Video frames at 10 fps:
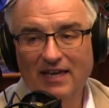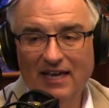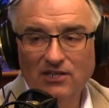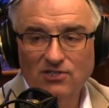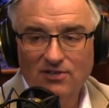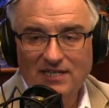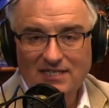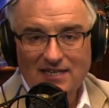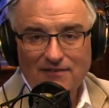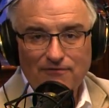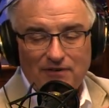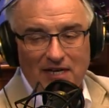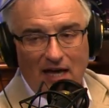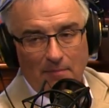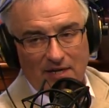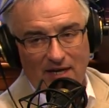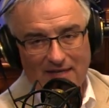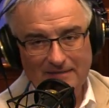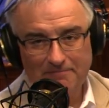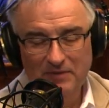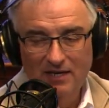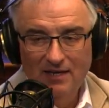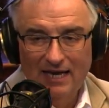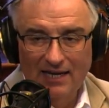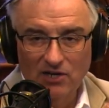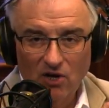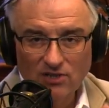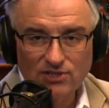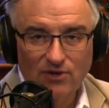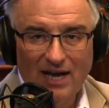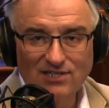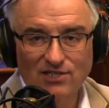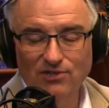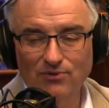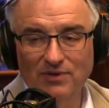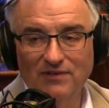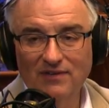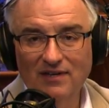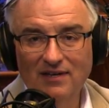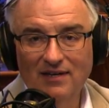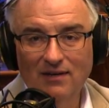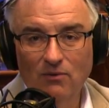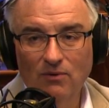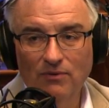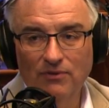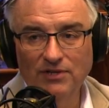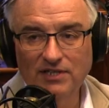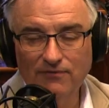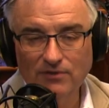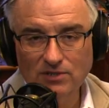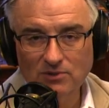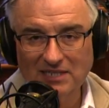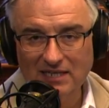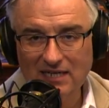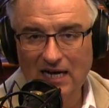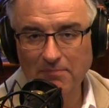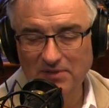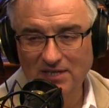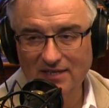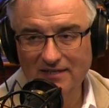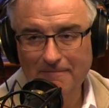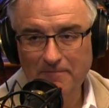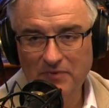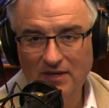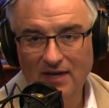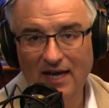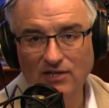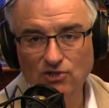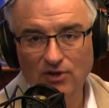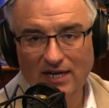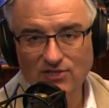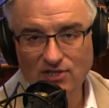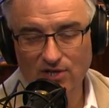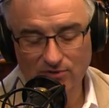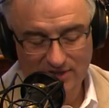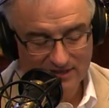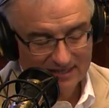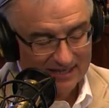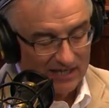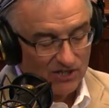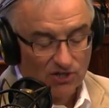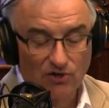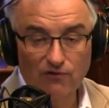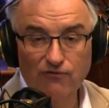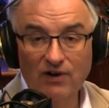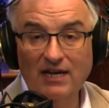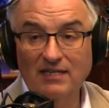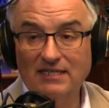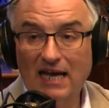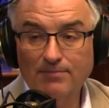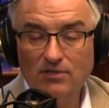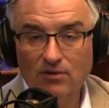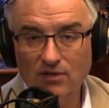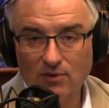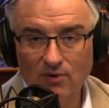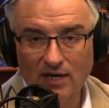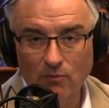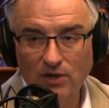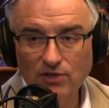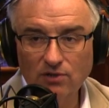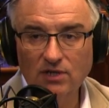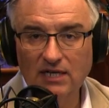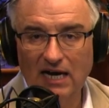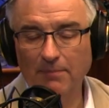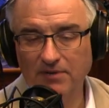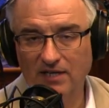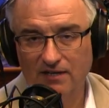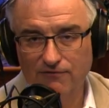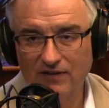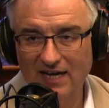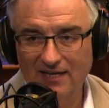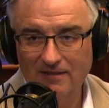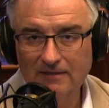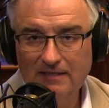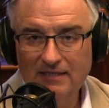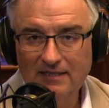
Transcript: interesting phenomenon, and it also has to do with the difference between copying and transcoding. So your friend is absolutely right. When you're copying a file,